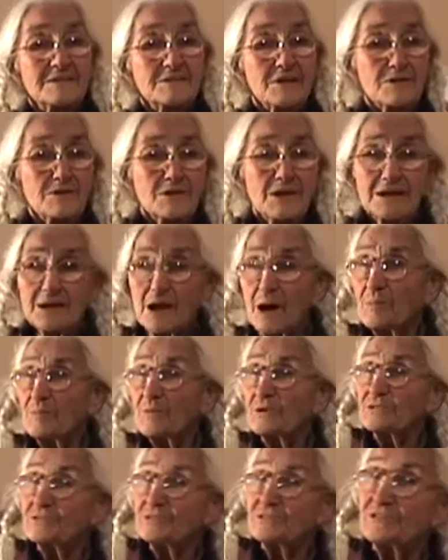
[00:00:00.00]
There's a lot
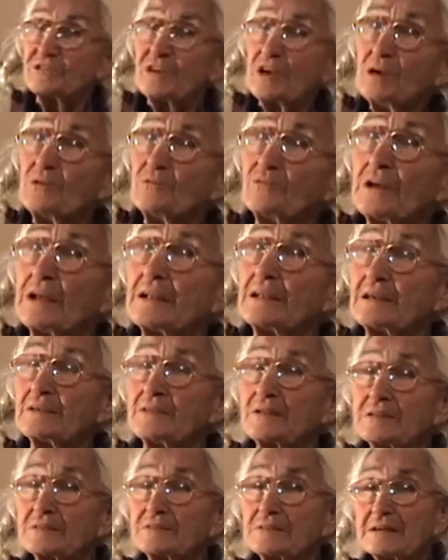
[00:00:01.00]
more to say,
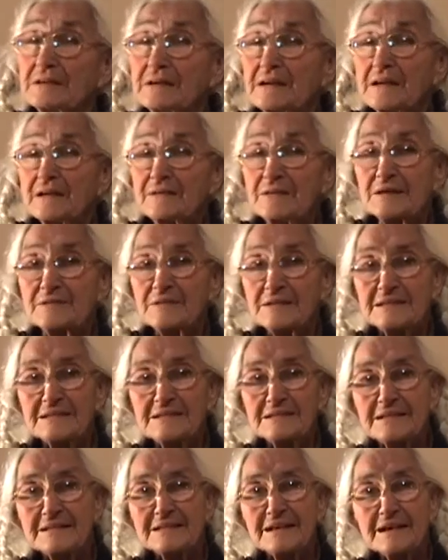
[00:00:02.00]
really.
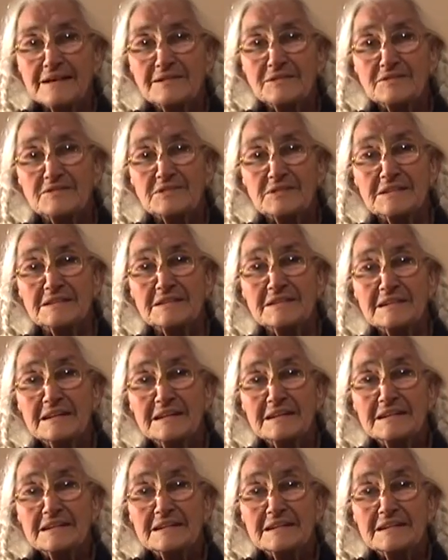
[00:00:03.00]
I used to